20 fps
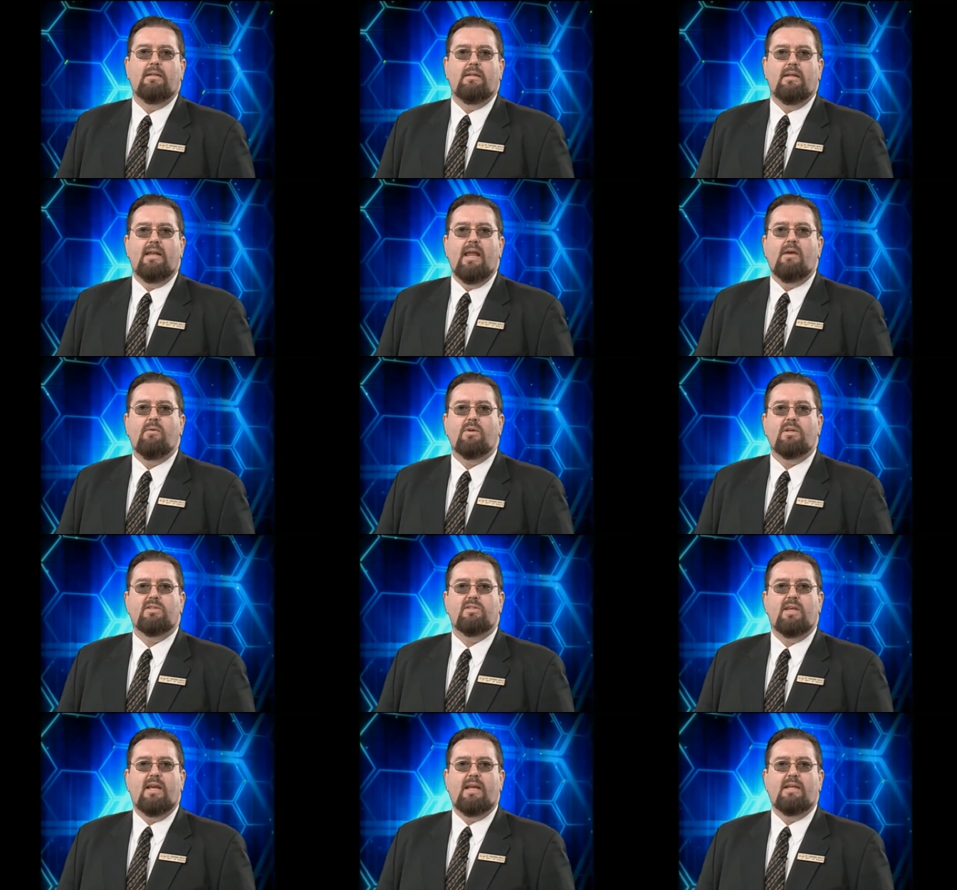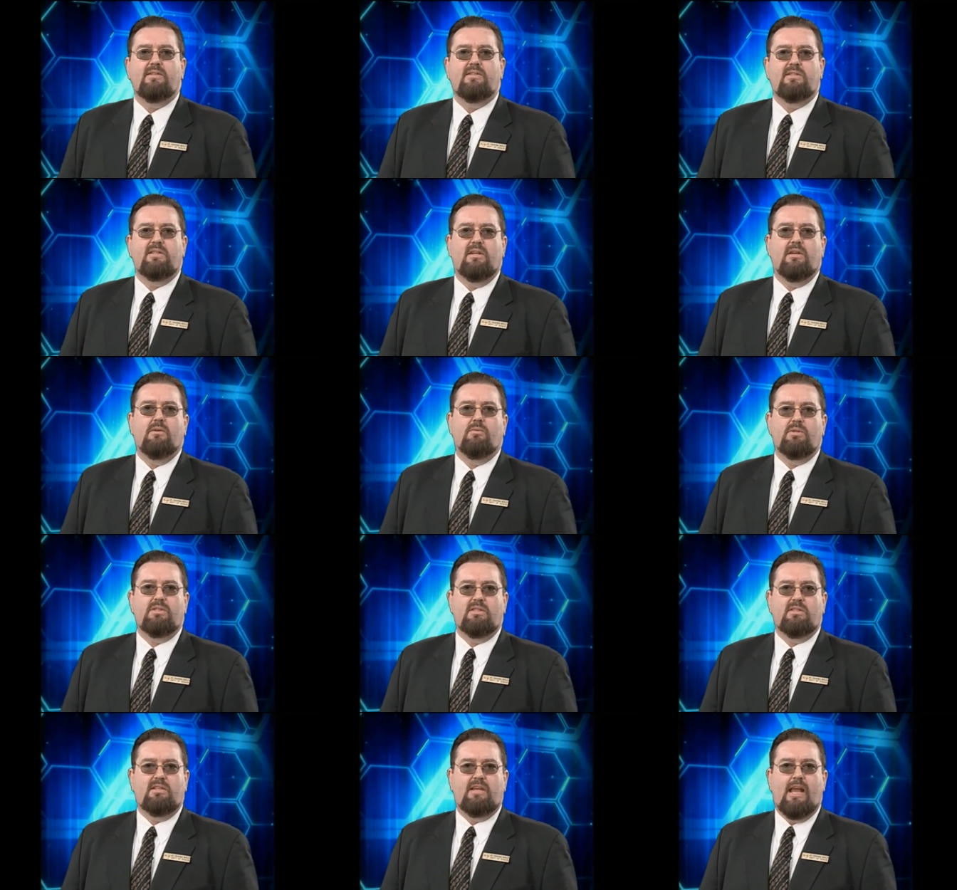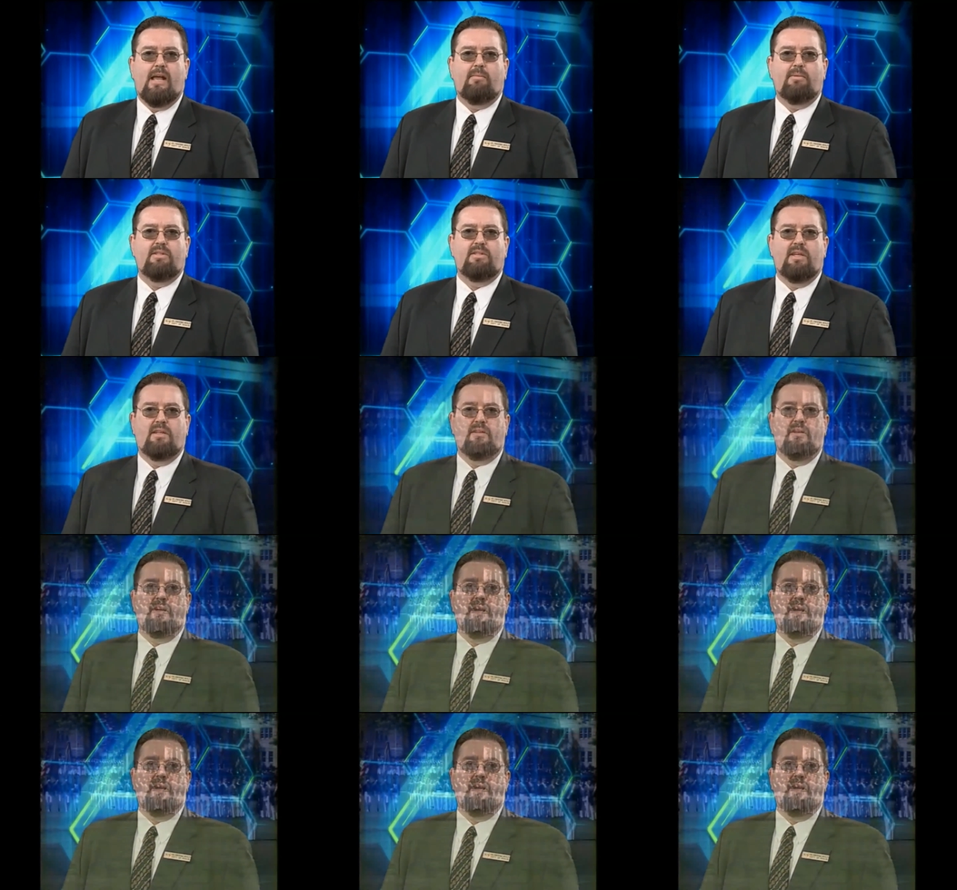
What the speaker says: the Network Science Center was established at the